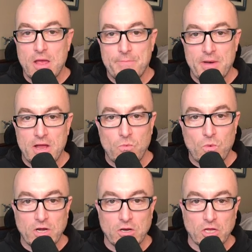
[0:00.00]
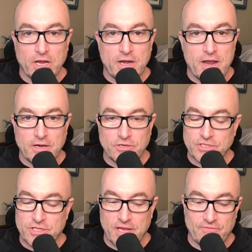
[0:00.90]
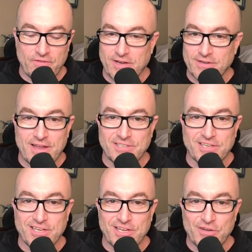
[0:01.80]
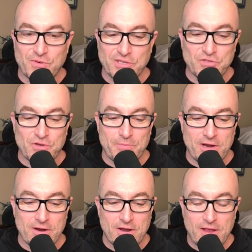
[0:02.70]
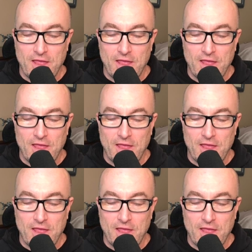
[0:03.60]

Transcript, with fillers: but when you're looking at it, just think of a nice continuous swim here.